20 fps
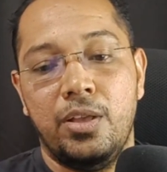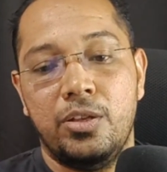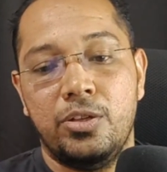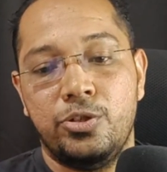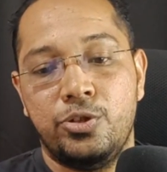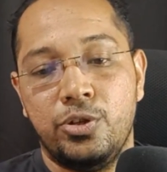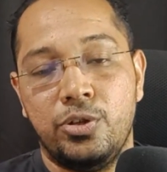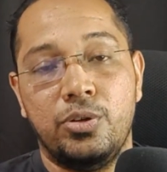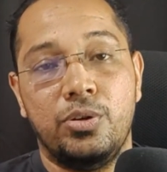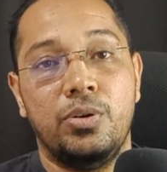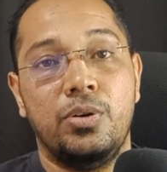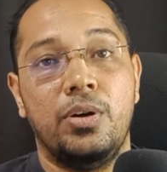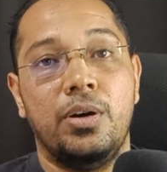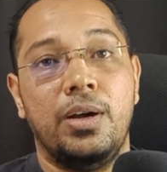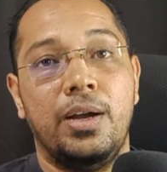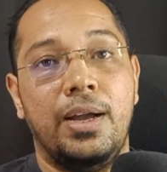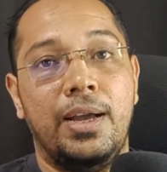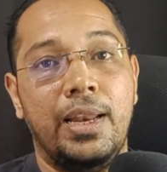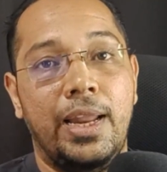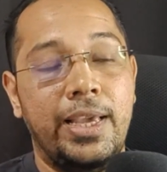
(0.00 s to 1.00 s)
So
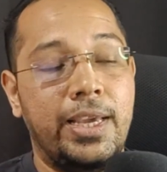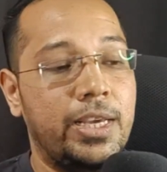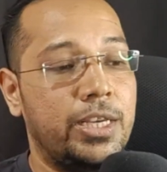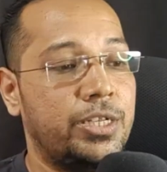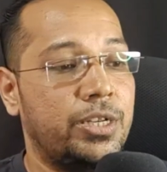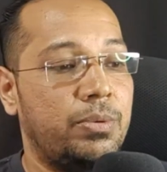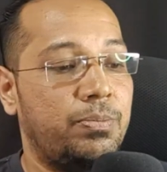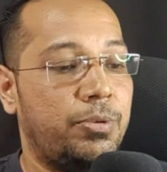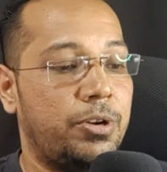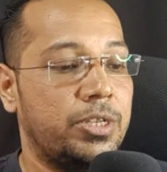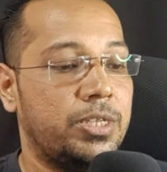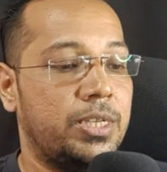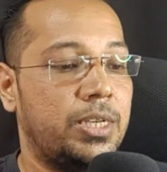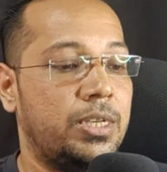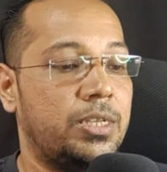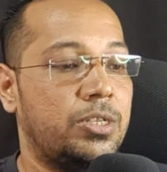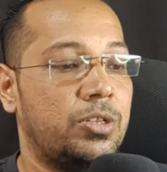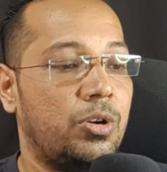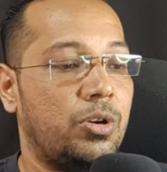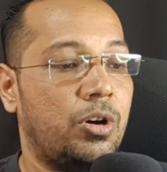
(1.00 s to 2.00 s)
glycation
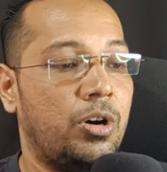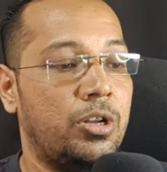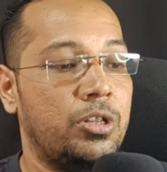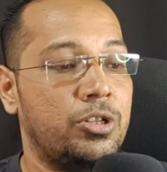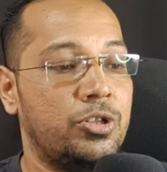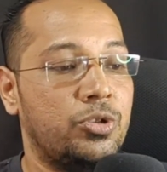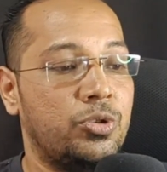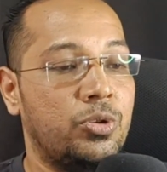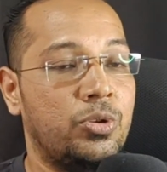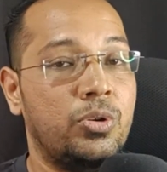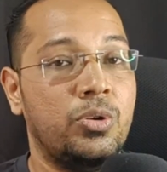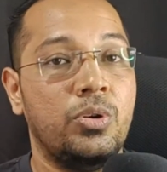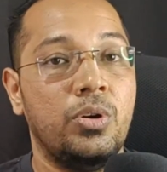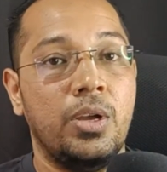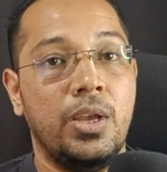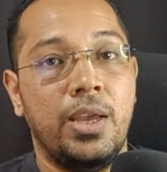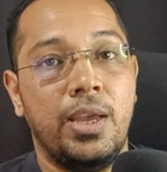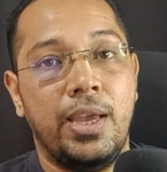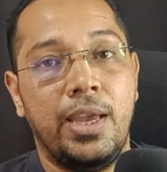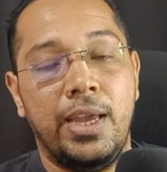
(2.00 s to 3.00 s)
process also
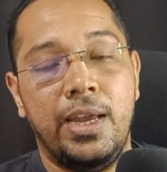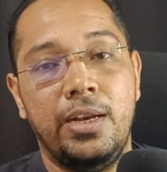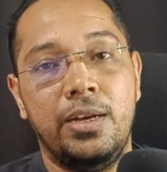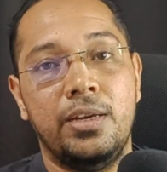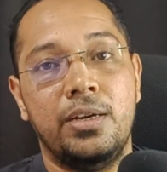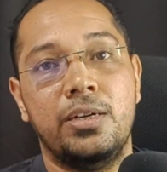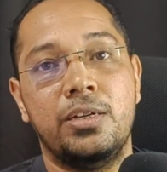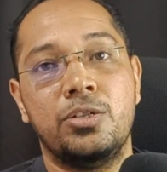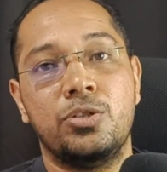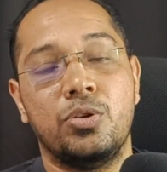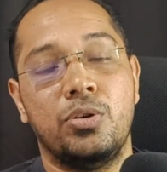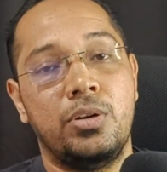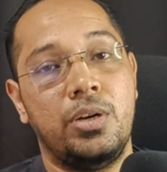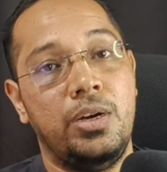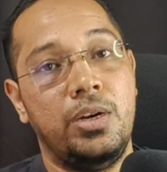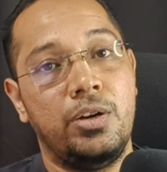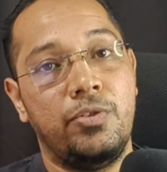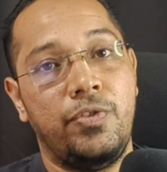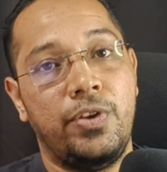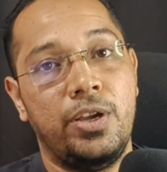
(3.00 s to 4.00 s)
hinders or
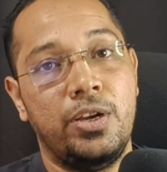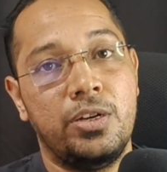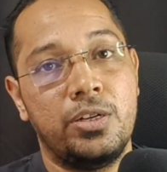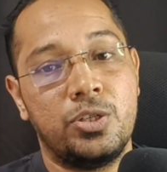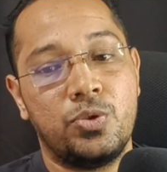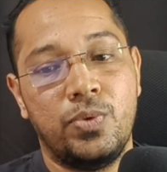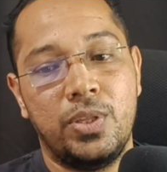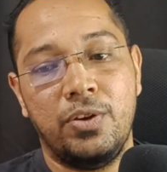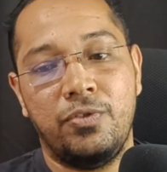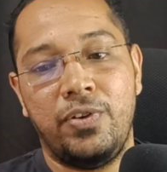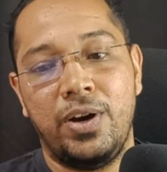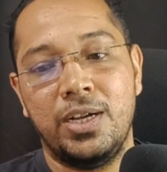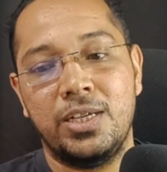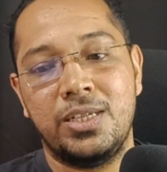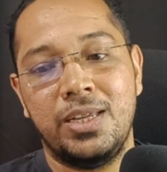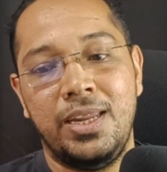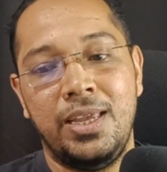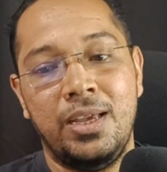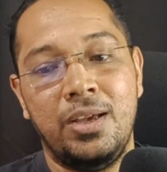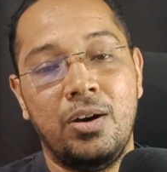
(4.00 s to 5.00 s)
interferes with the
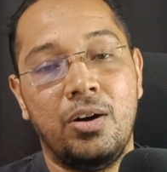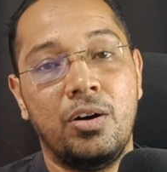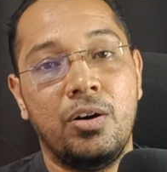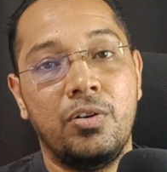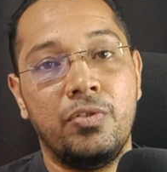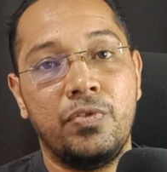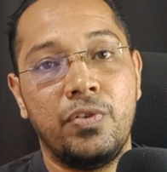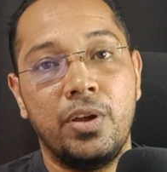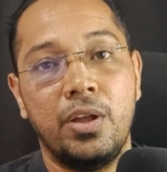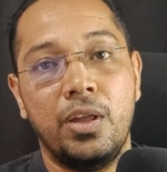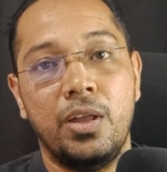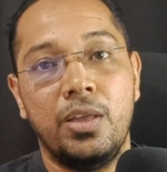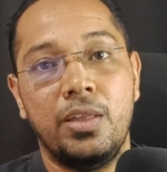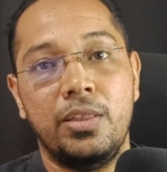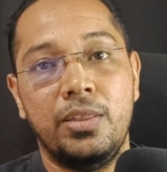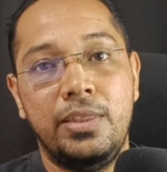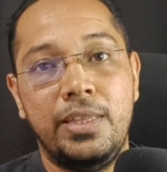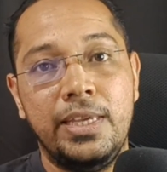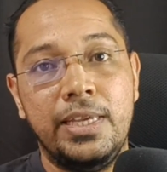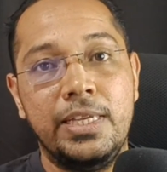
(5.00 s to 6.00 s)
functioning of
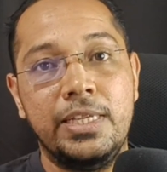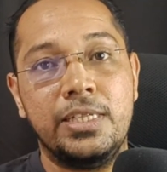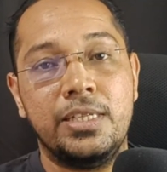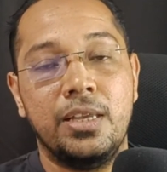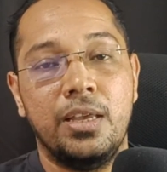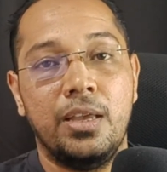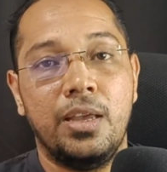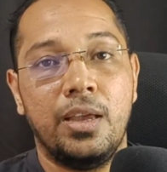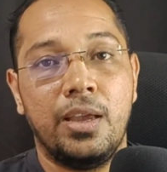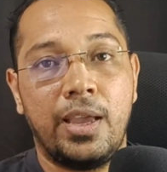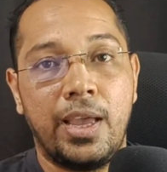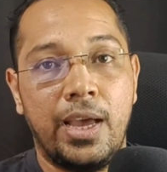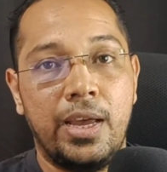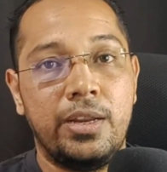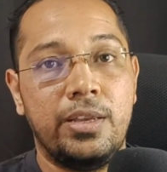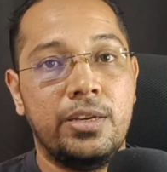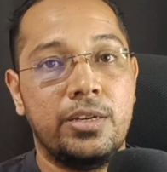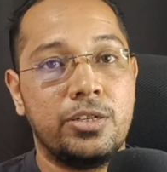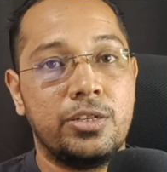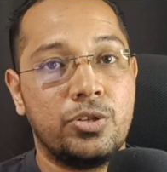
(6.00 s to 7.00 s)
these
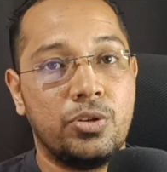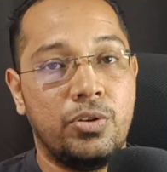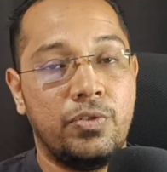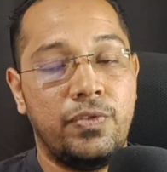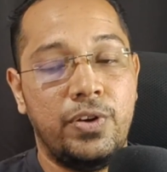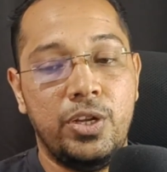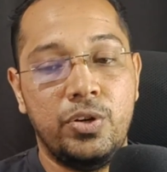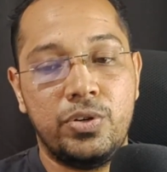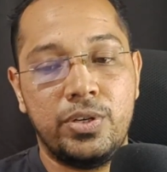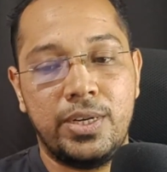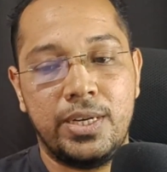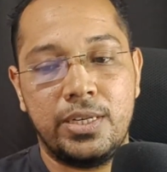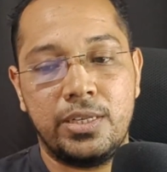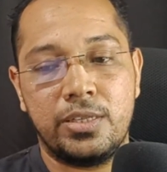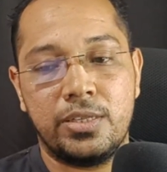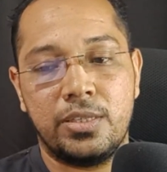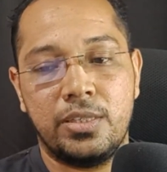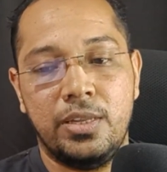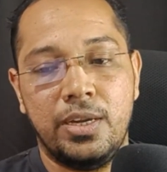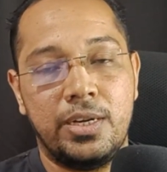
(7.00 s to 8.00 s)
carriers of
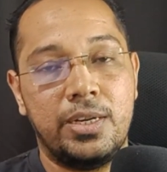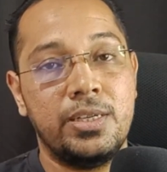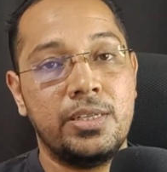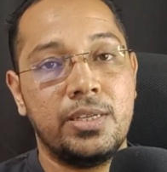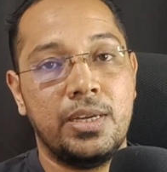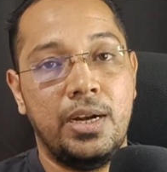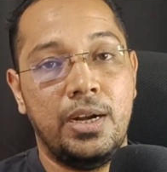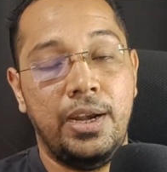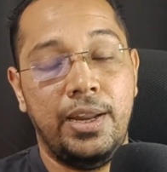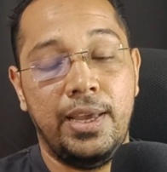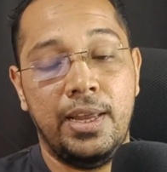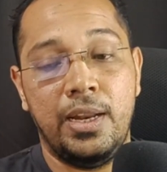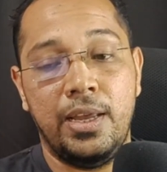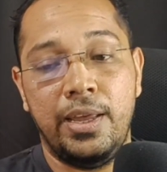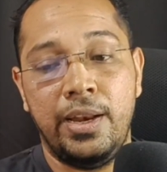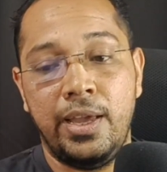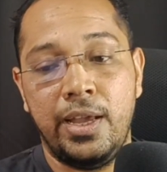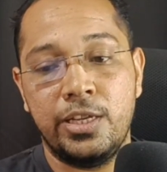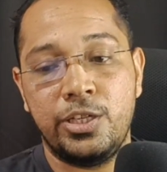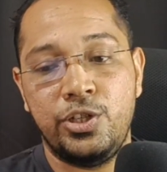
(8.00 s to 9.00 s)
nutrients, that is LDL
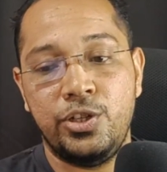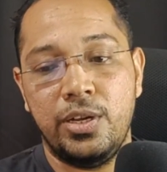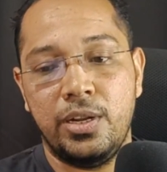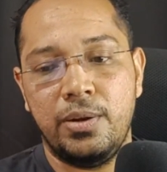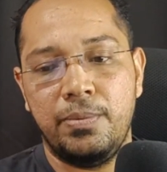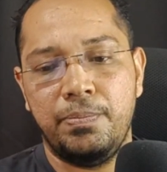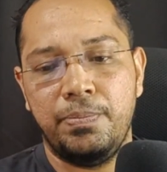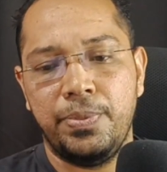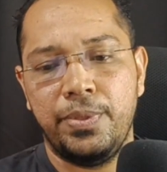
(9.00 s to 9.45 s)
and HDL.